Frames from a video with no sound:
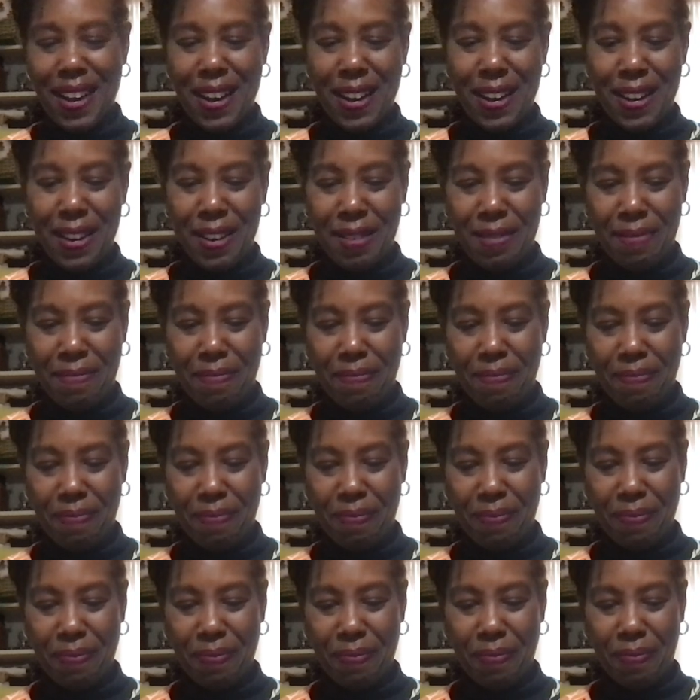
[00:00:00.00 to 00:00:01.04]
um,
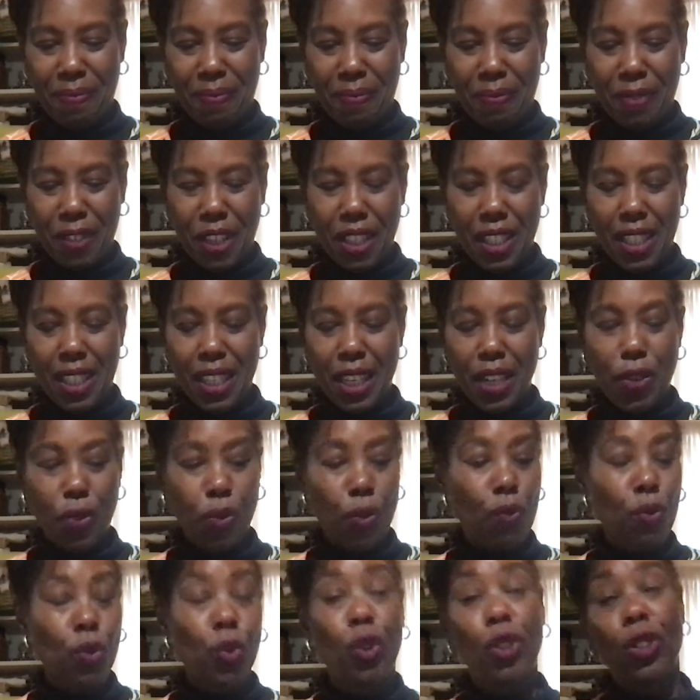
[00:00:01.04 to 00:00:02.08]
see-through
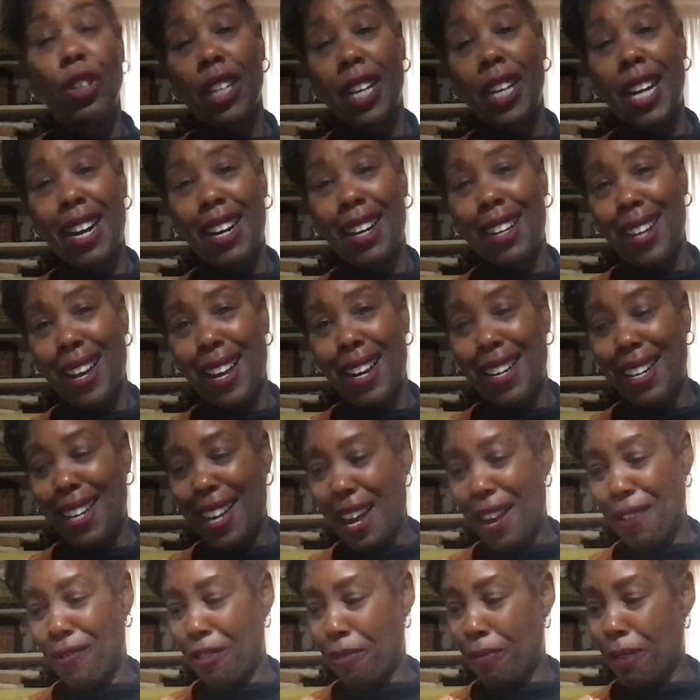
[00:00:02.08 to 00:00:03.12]
ruler that I
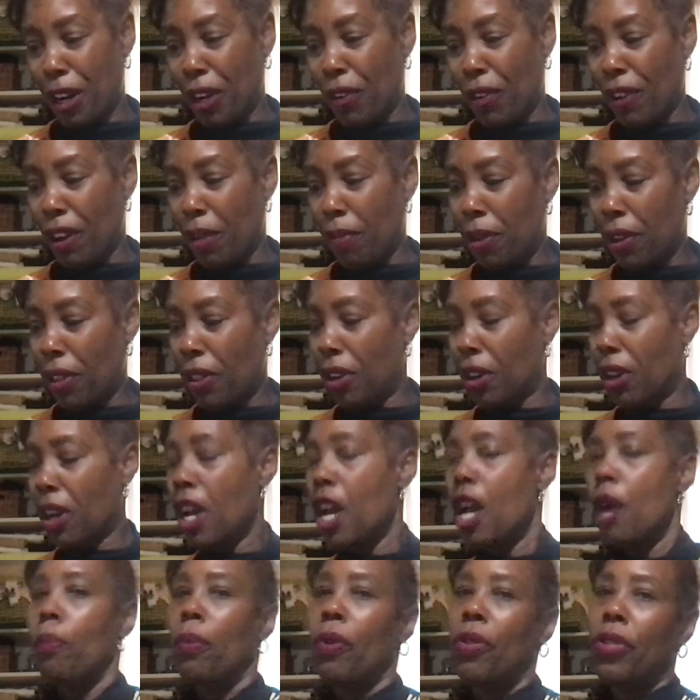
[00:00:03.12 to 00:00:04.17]
got from my grandmother.
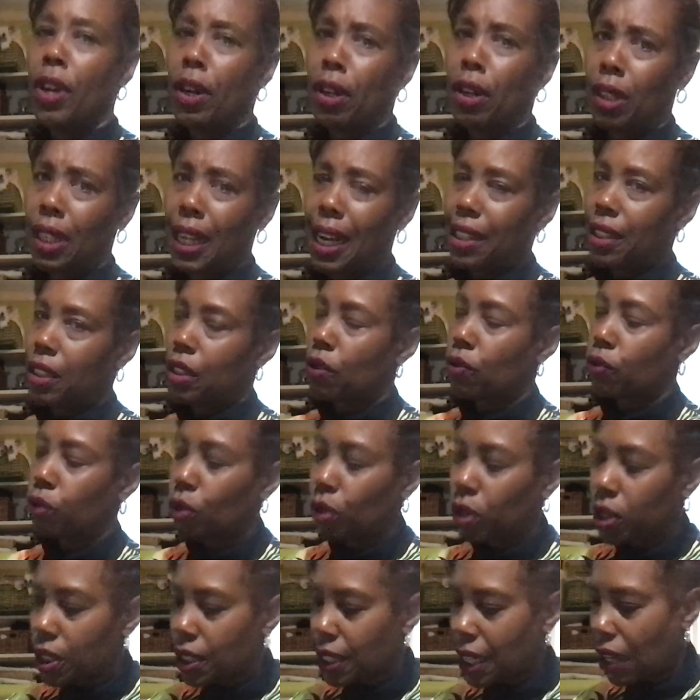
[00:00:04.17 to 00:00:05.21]
But there are lots of
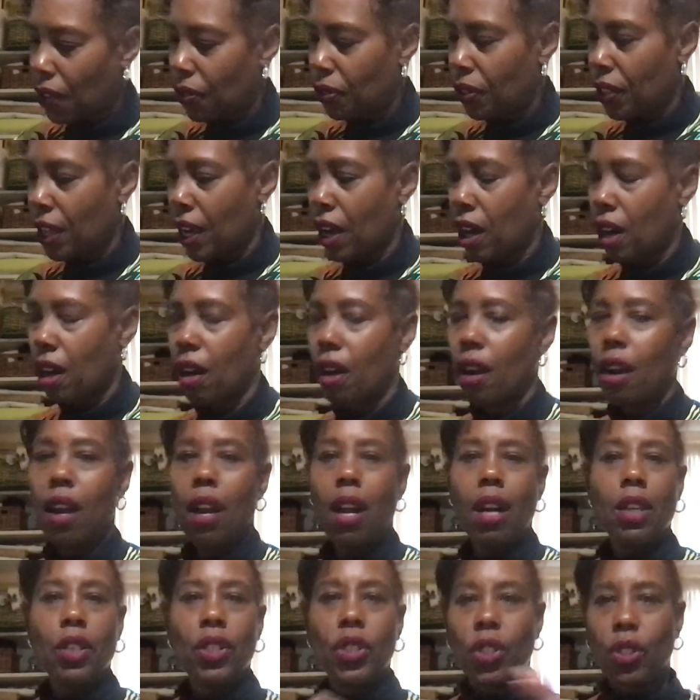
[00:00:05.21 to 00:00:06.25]
rulers out there.
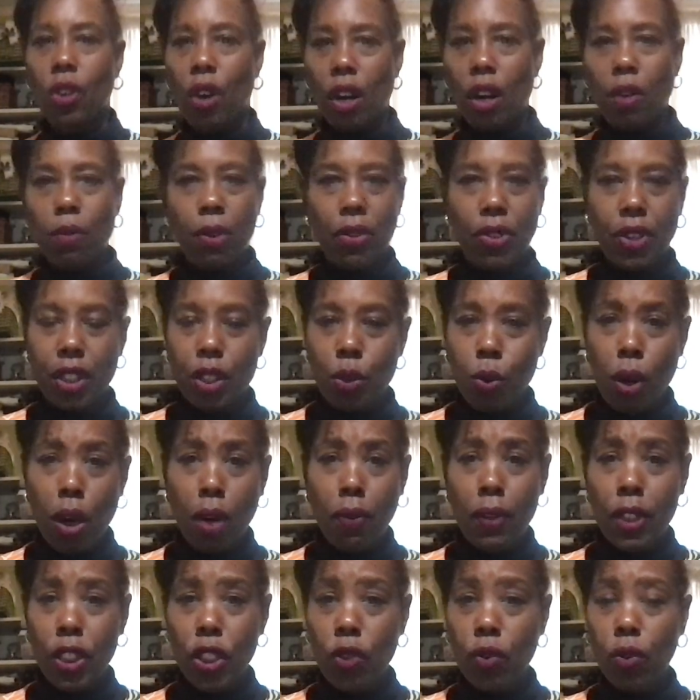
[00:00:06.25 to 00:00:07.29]
Start with the
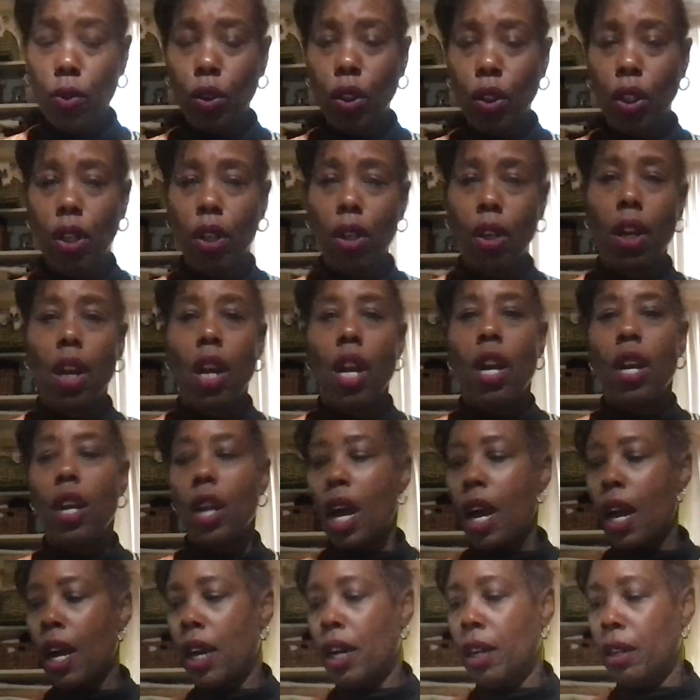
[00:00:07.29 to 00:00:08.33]
12-inch ruler.
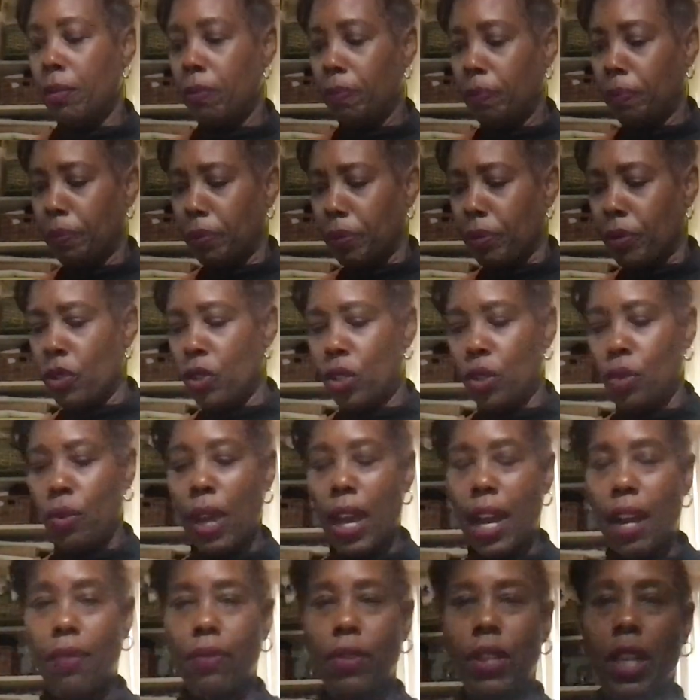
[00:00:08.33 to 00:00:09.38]
You do
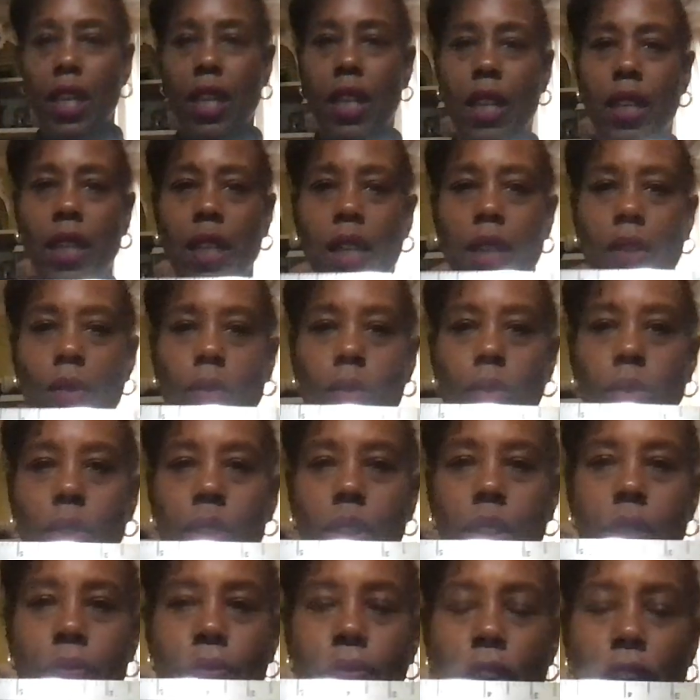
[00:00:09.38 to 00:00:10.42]
have the
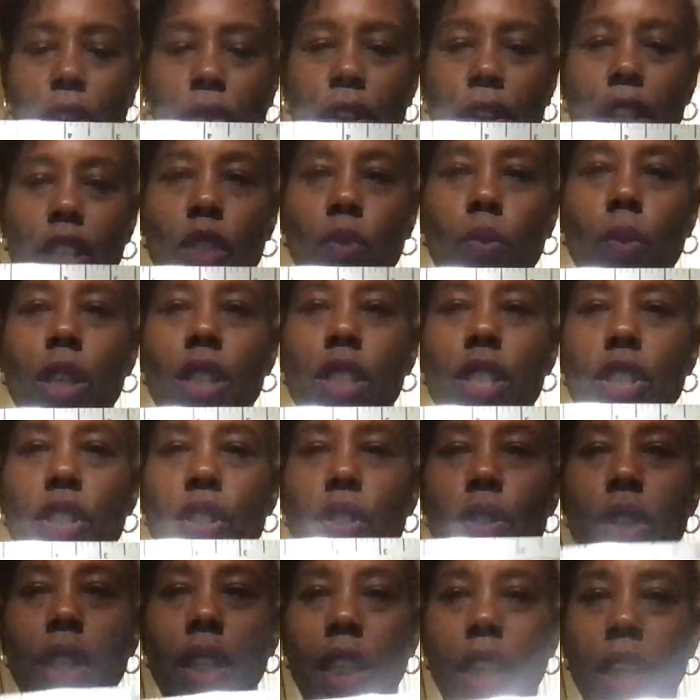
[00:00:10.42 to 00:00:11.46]
various ones that you
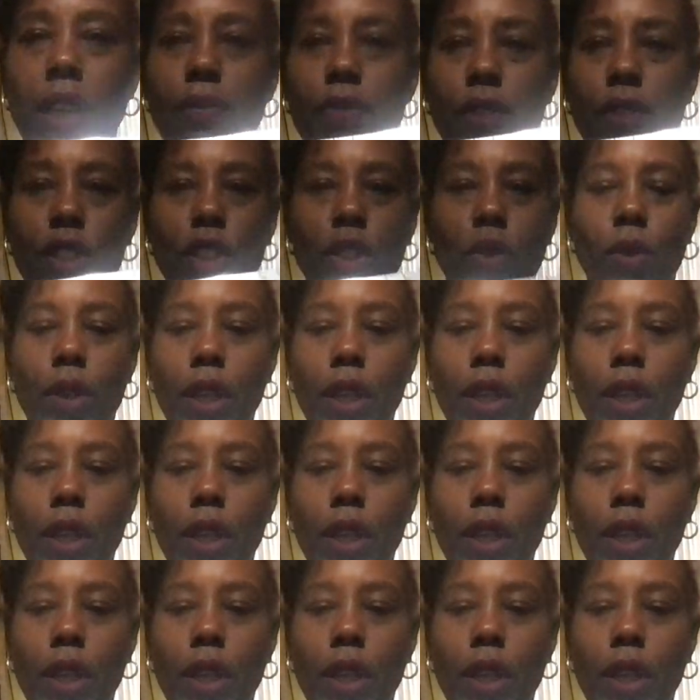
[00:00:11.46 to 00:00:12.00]
can get for doing